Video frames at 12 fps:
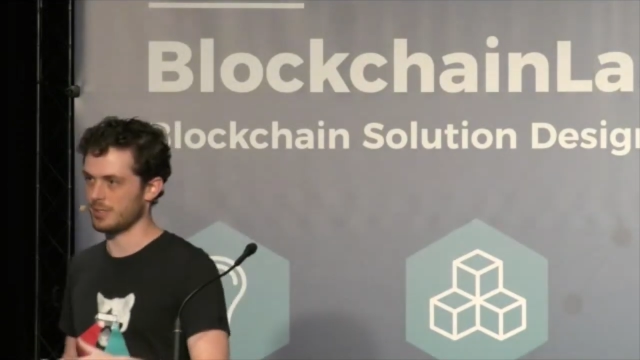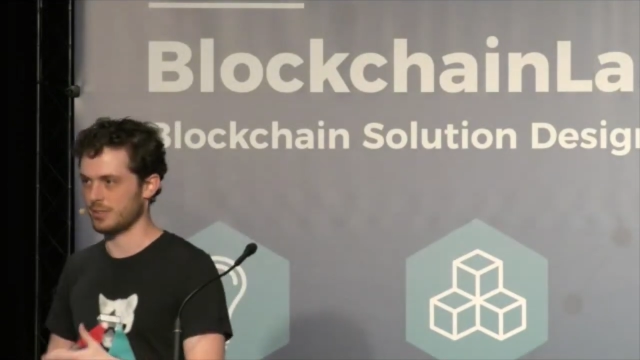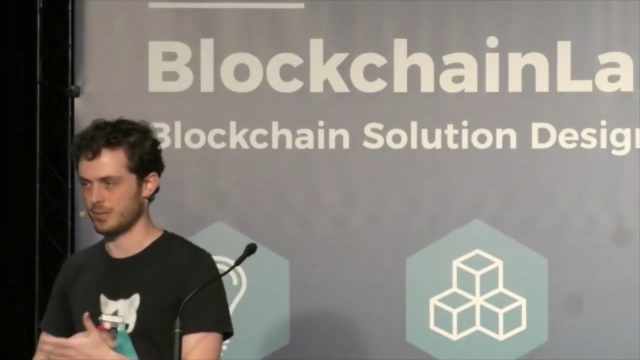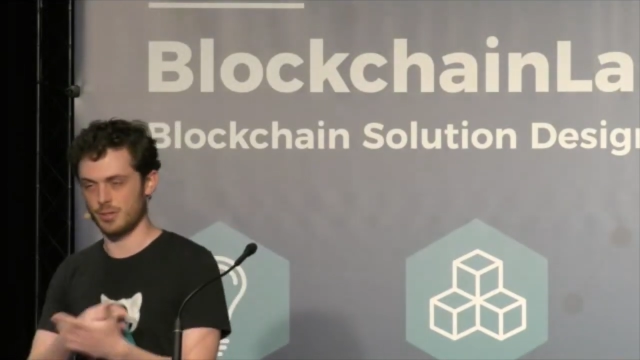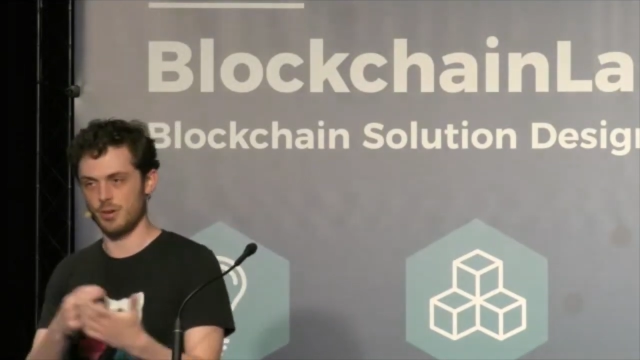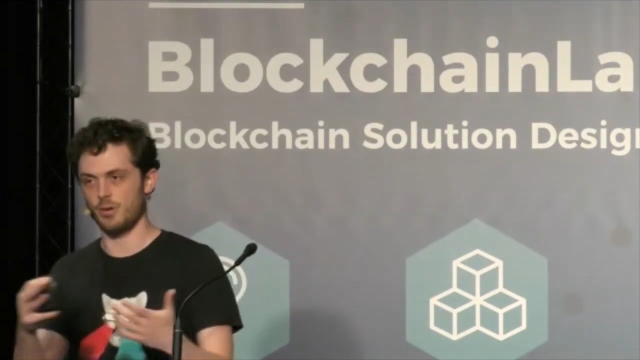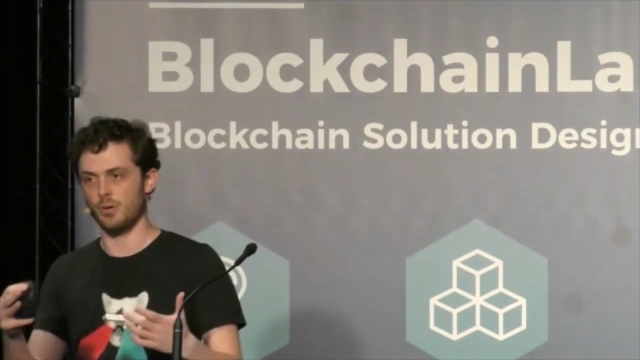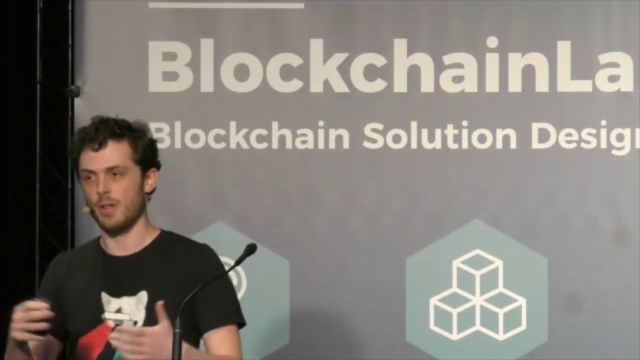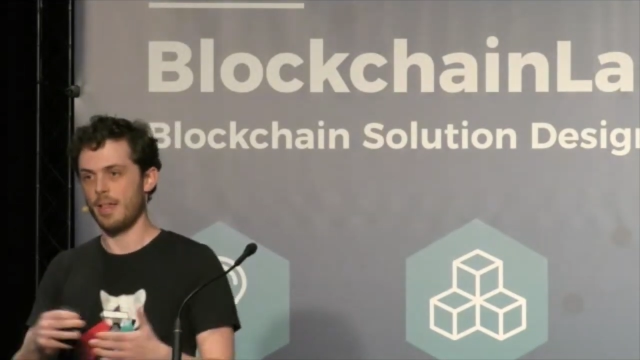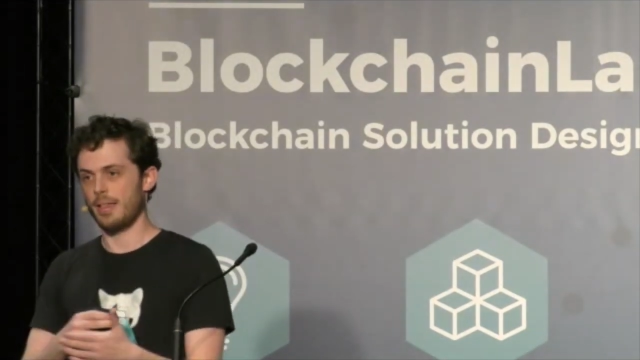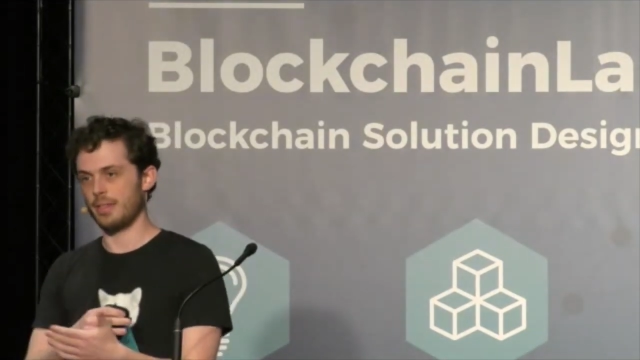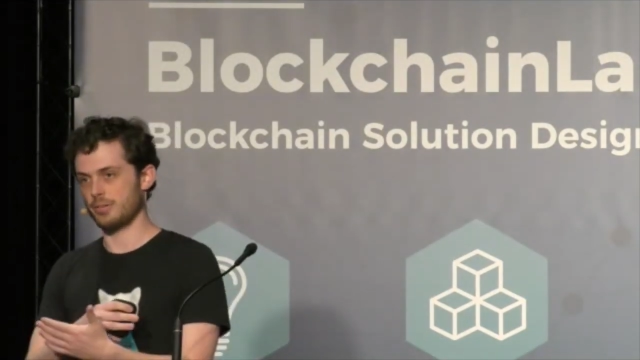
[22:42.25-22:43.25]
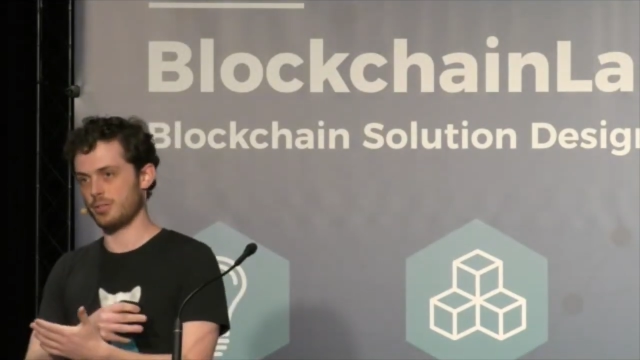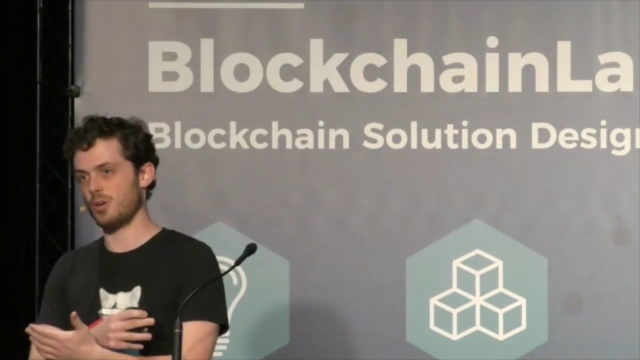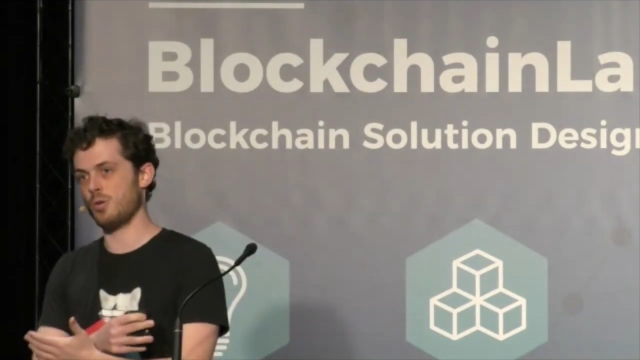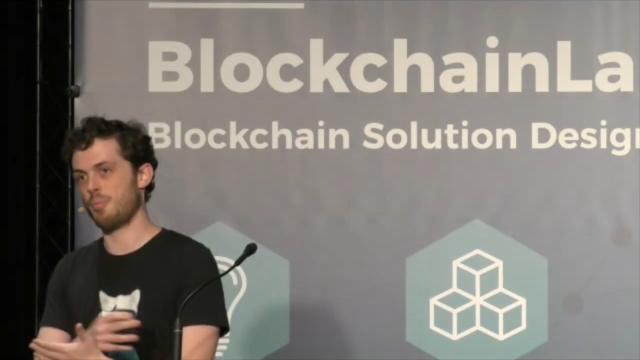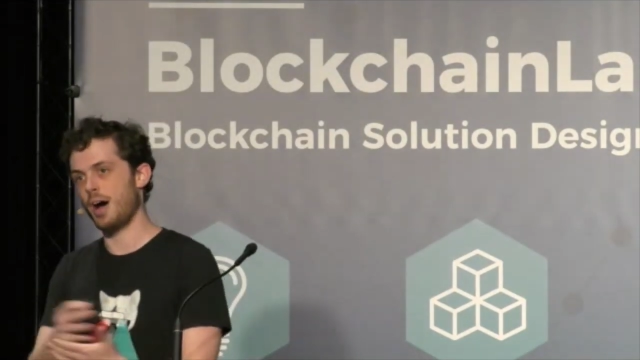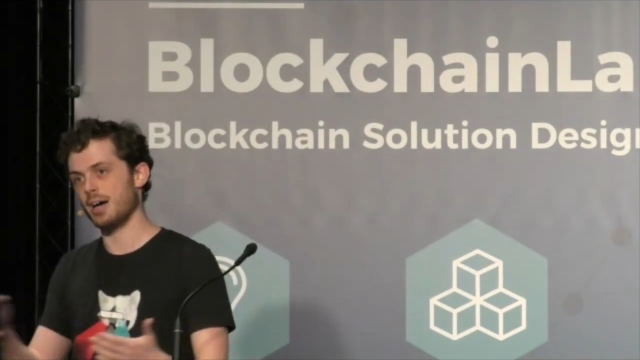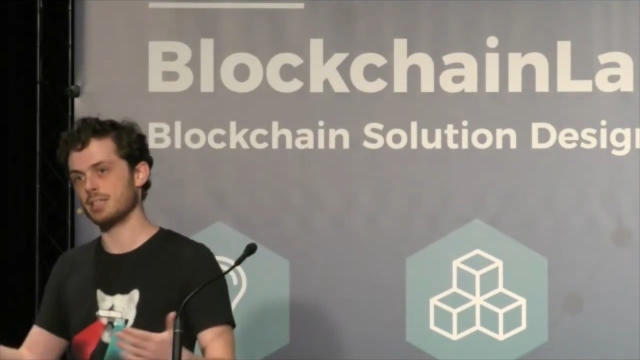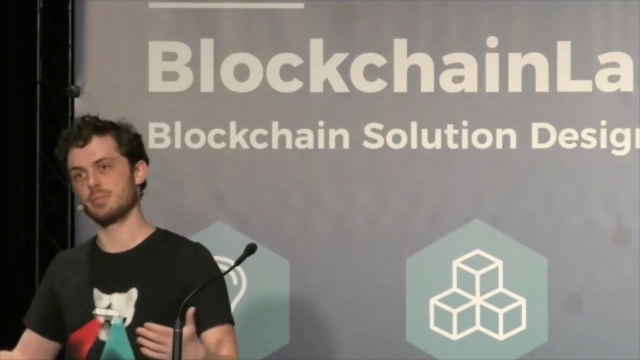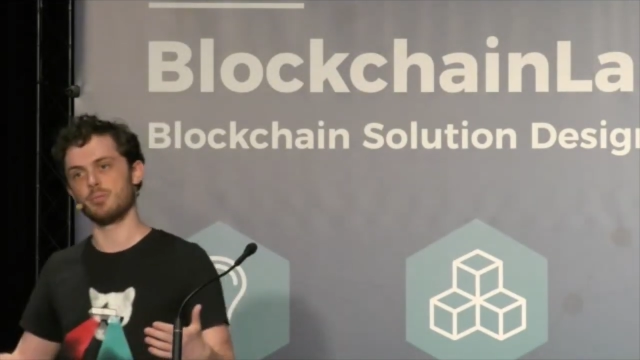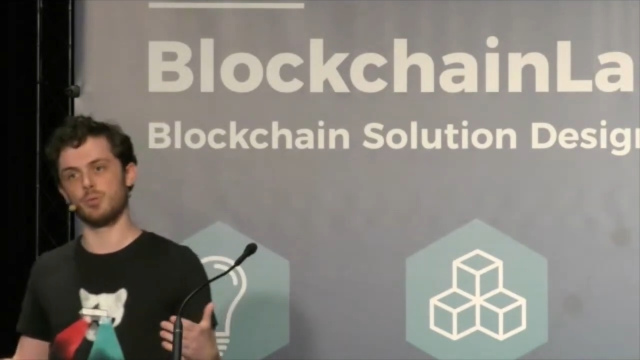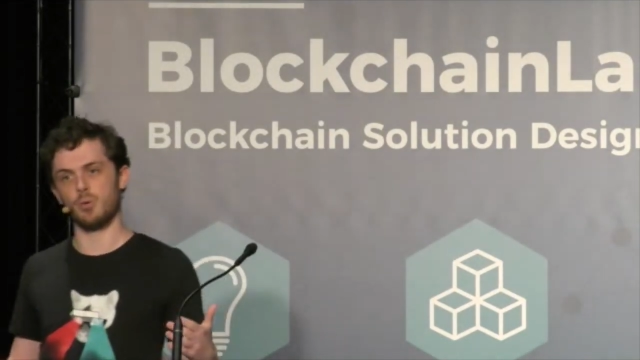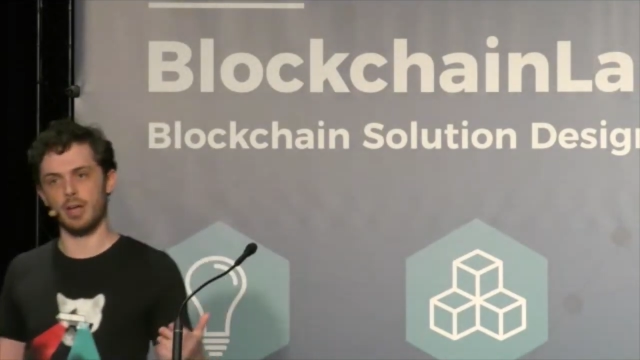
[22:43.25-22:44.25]
There's no
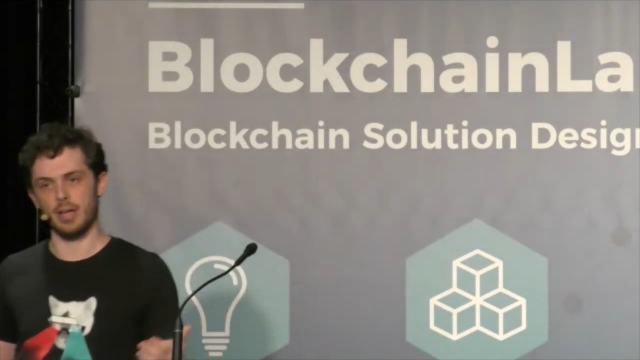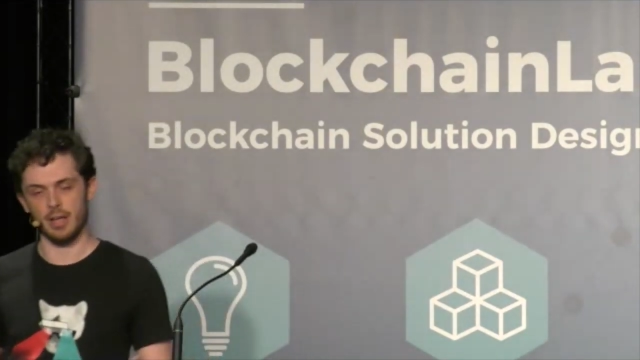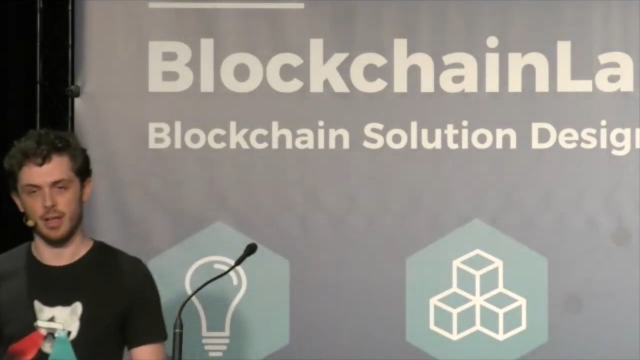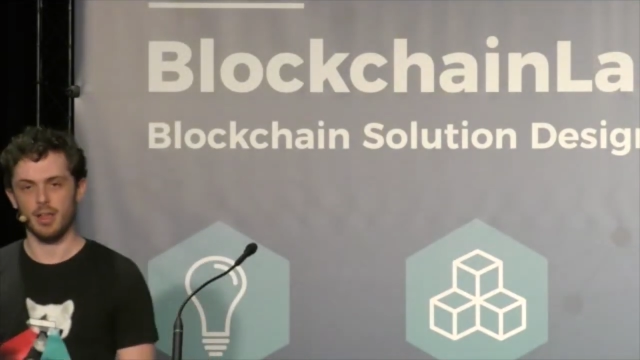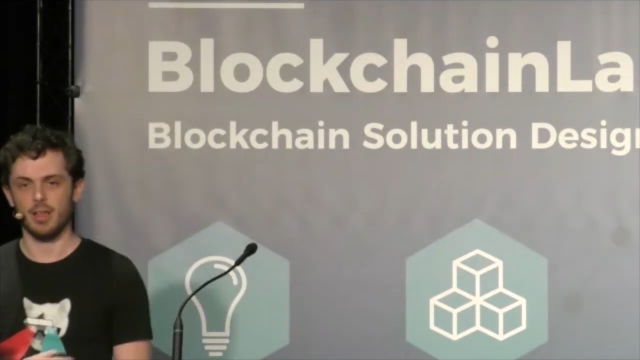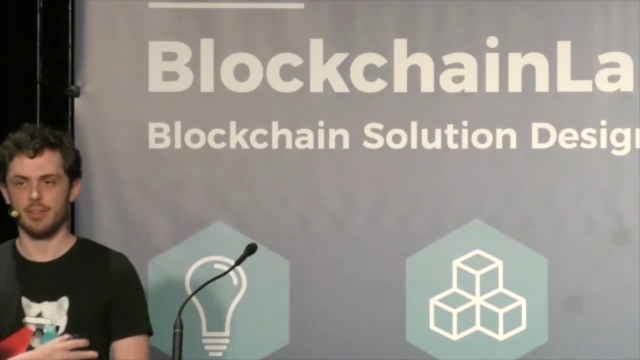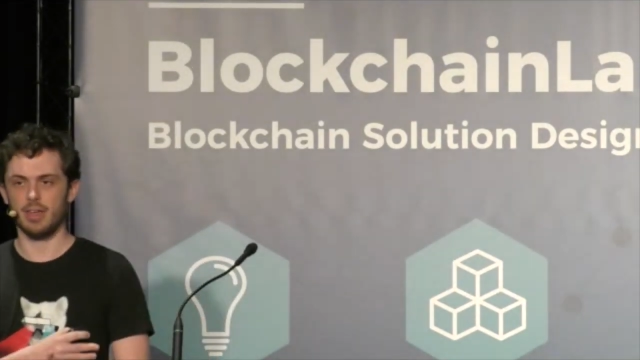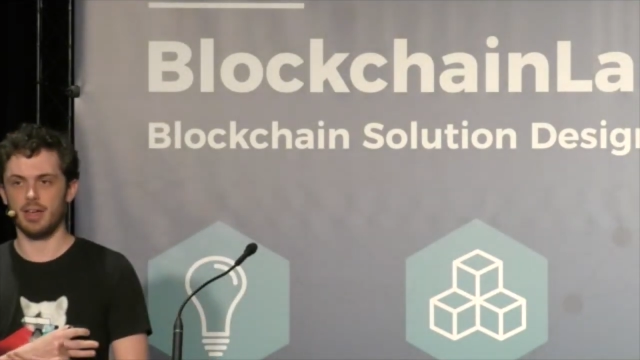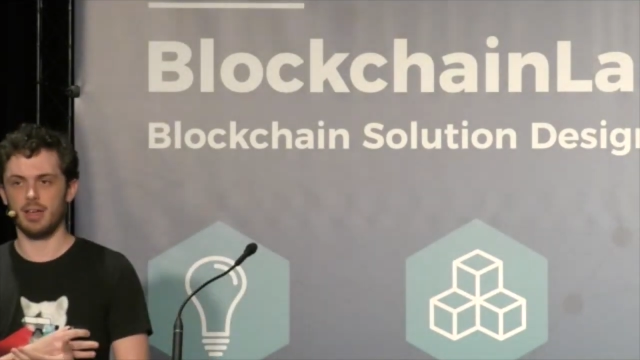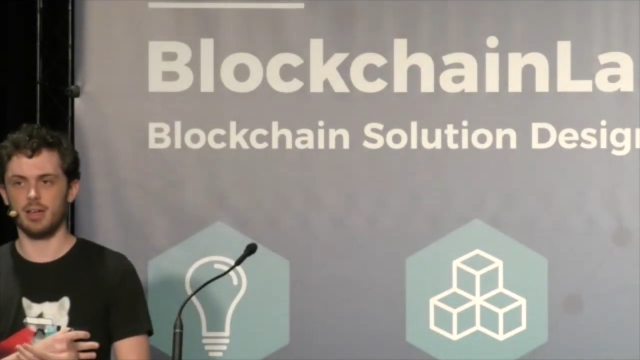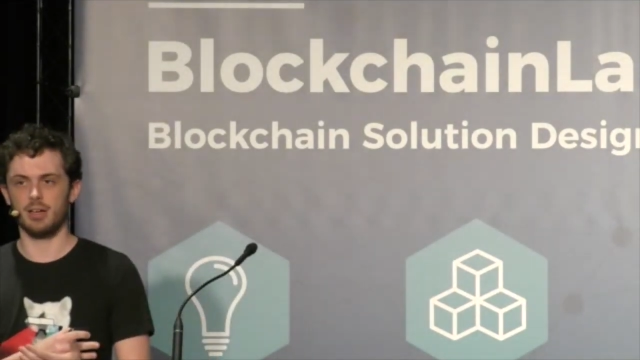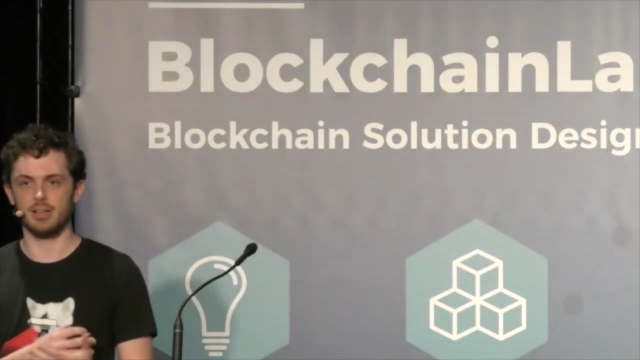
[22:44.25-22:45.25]
possible way that